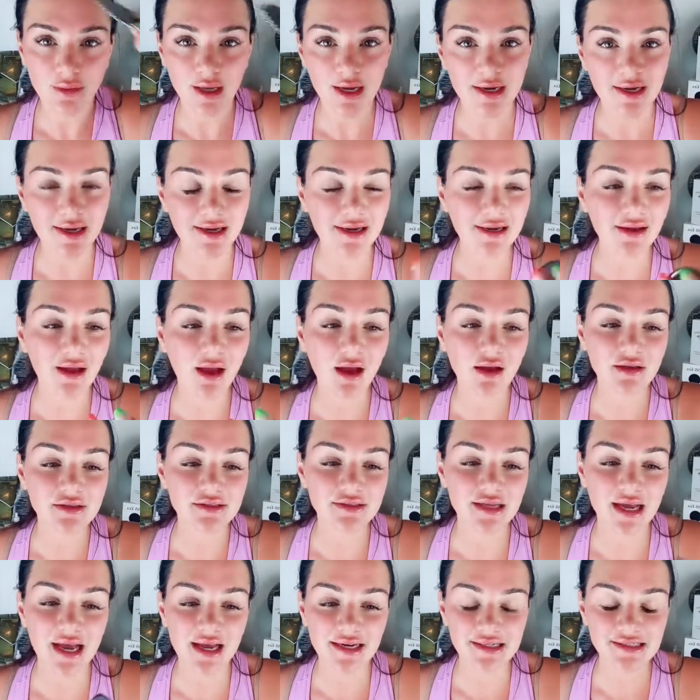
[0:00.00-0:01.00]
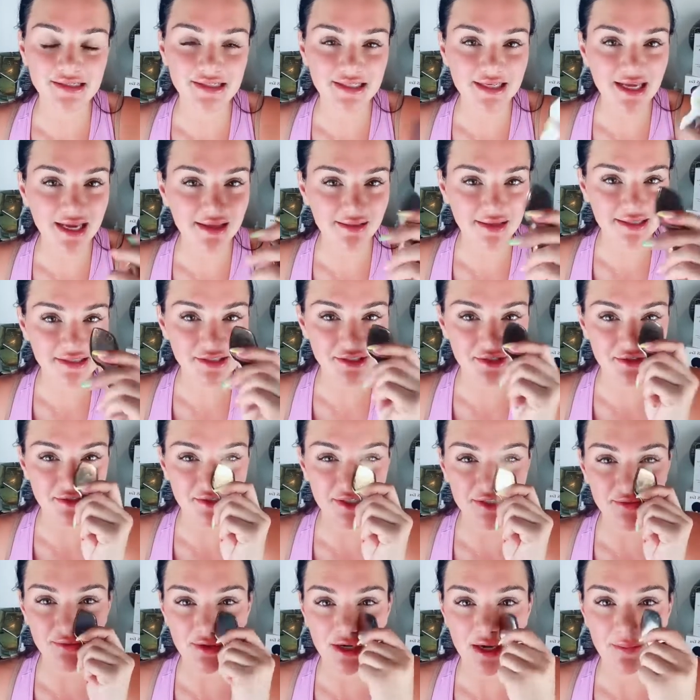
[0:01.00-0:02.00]
And honestly, I like to use
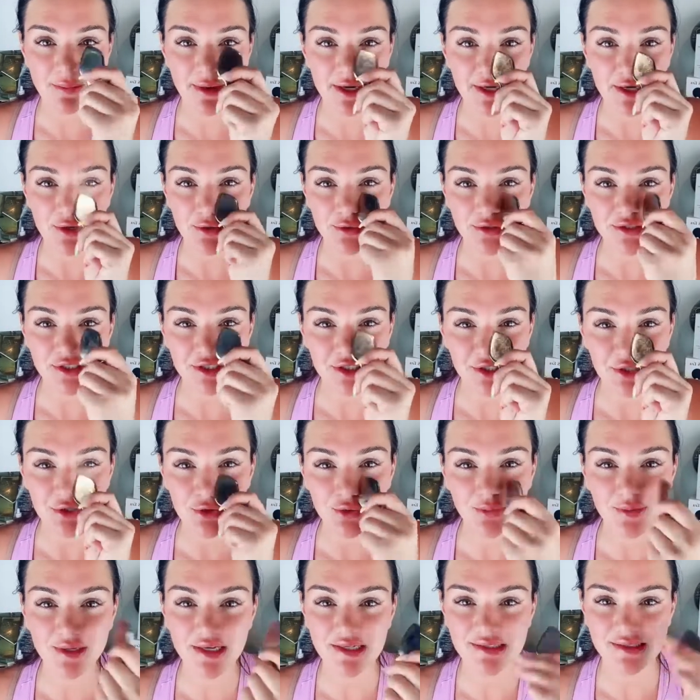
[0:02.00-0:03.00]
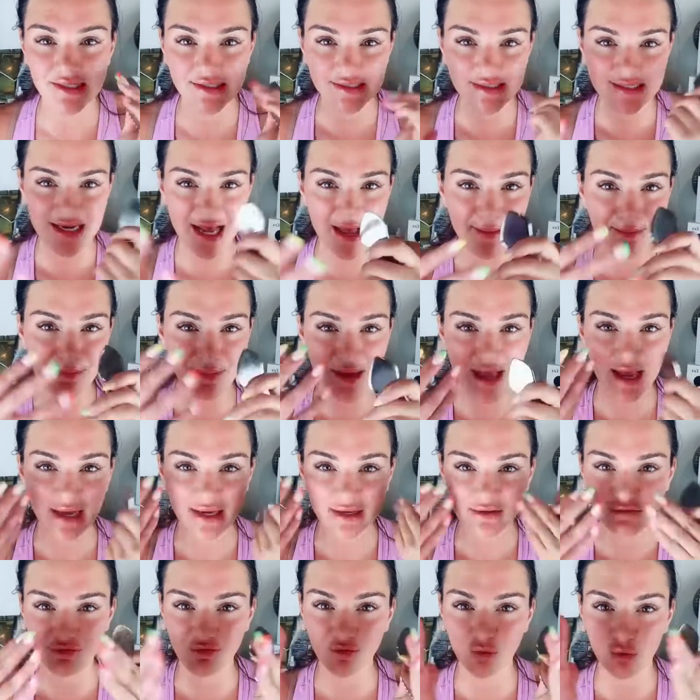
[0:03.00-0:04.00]
this one on my nose too, because it's not back
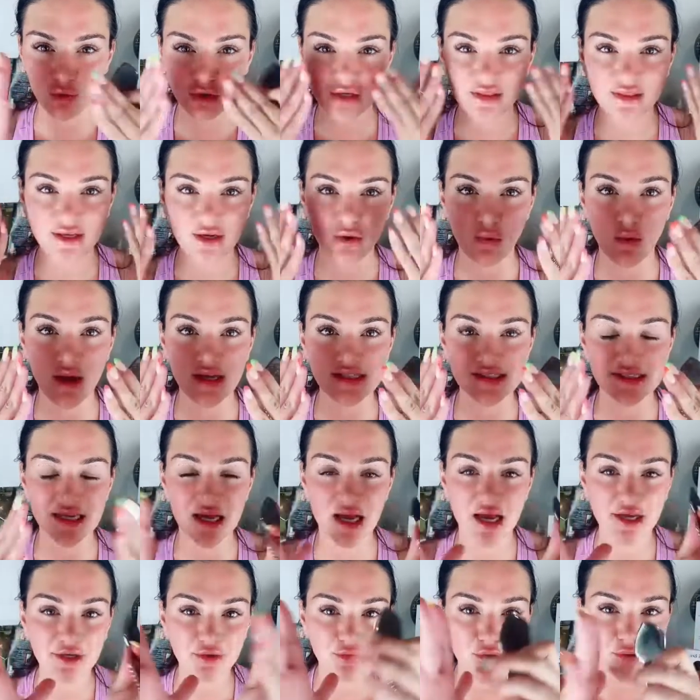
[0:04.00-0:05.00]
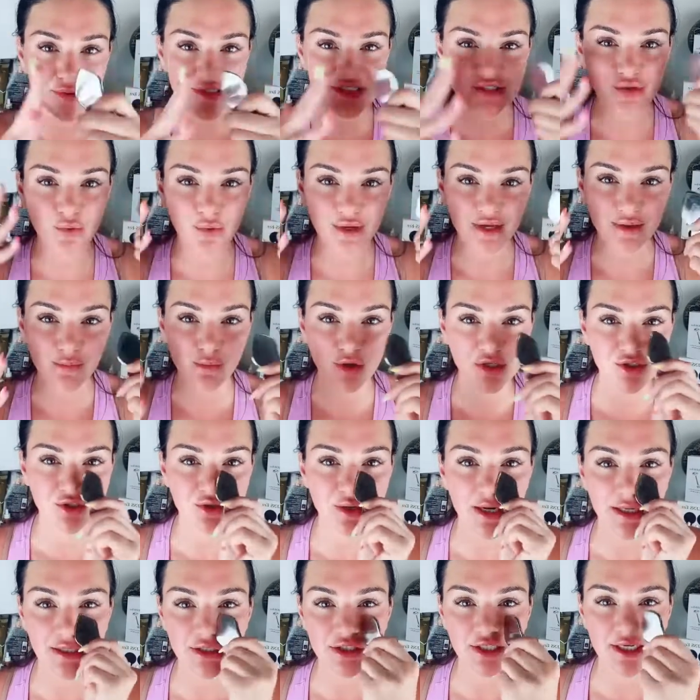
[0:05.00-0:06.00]
and forth in gua sha. You're always going in one
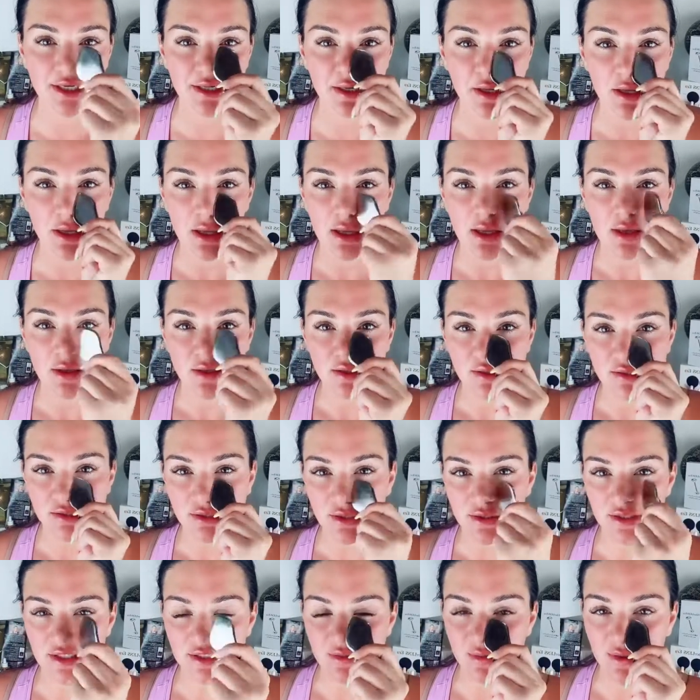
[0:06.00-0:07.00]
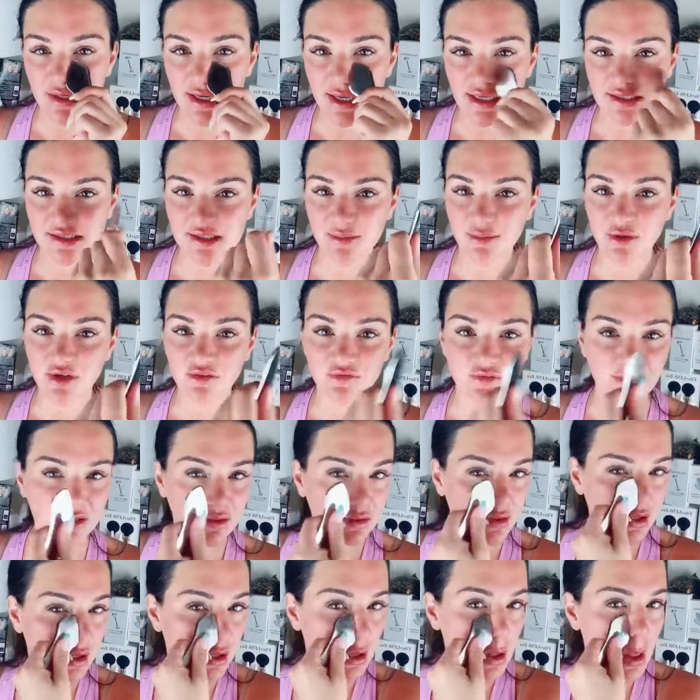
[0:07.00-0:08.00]
direction. So this one has the perfect
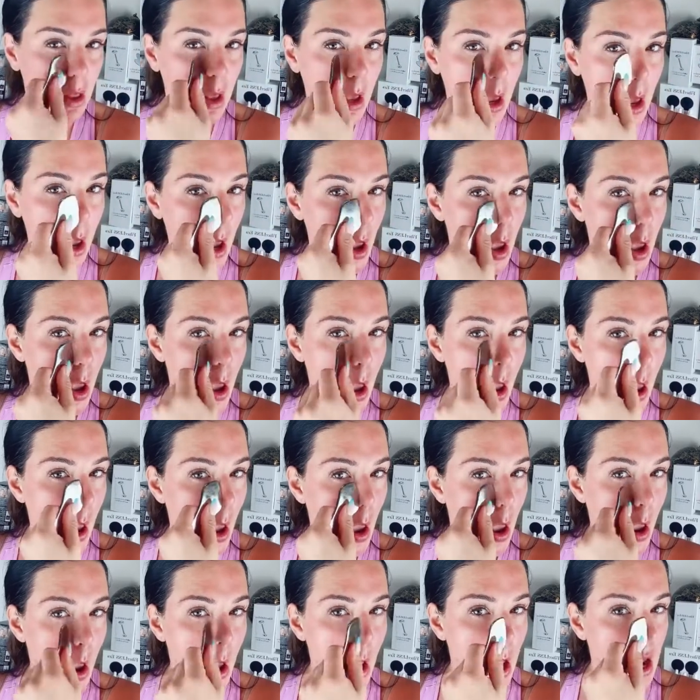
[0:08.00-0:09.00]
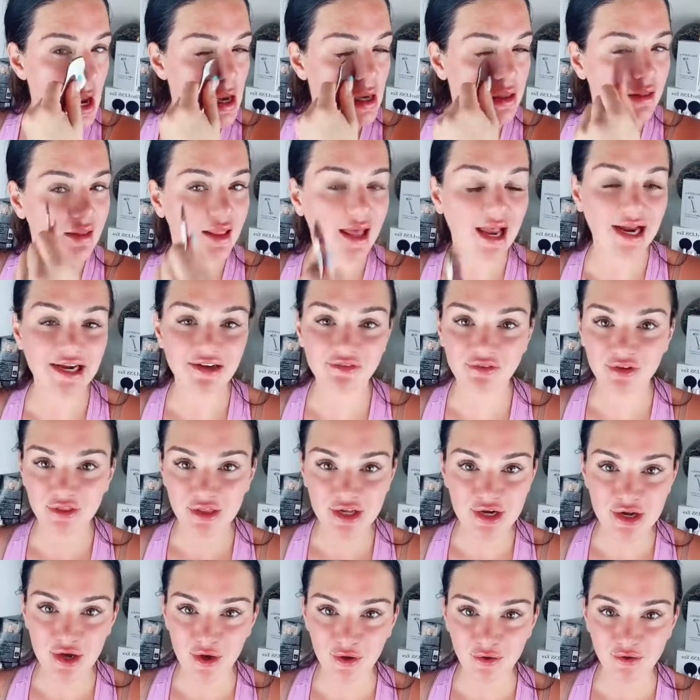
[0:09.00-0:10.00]
little glide for
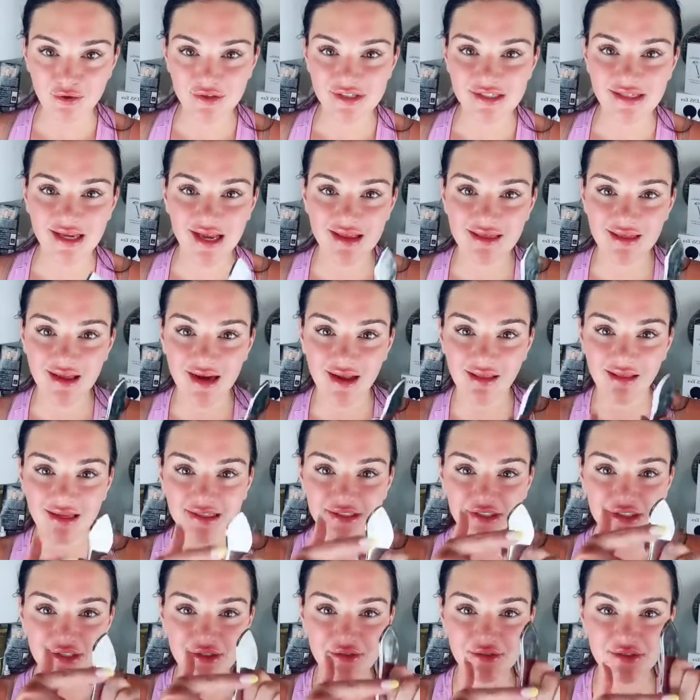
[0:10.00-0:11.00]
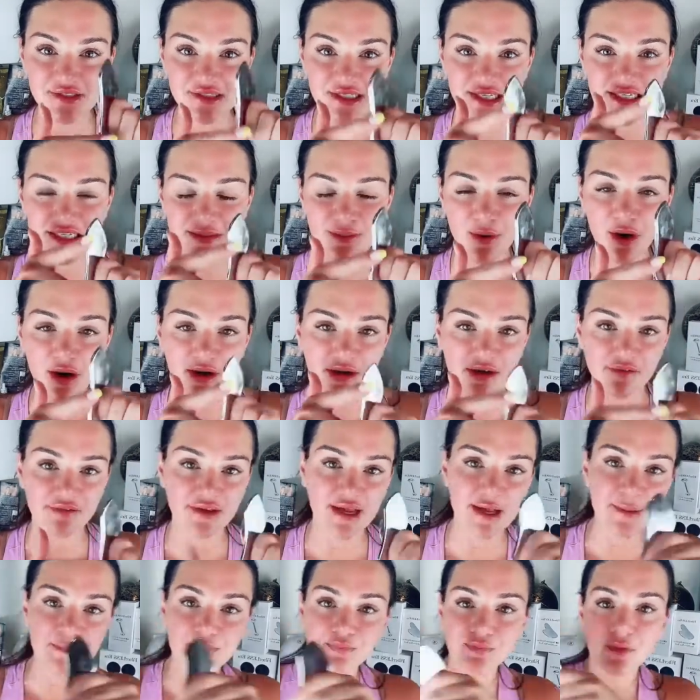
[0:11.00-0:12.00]
the nose. And then I like to use this part of
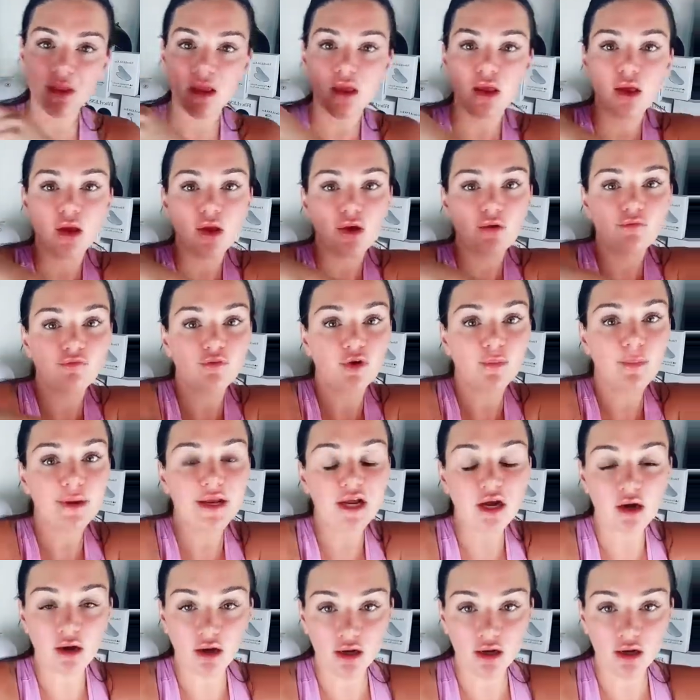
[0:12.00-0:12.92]
it for my